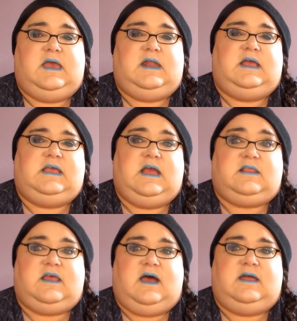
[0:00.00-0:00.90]
and I
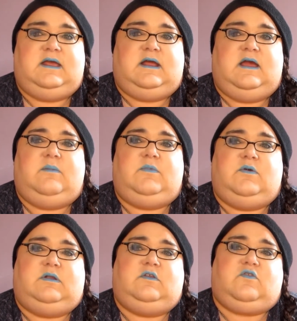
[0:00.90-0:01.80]
get that, and I am
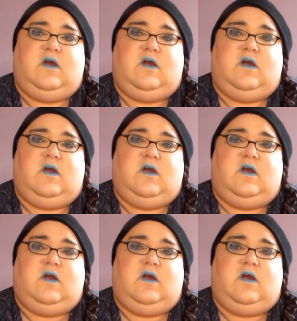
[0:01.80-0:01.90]
going to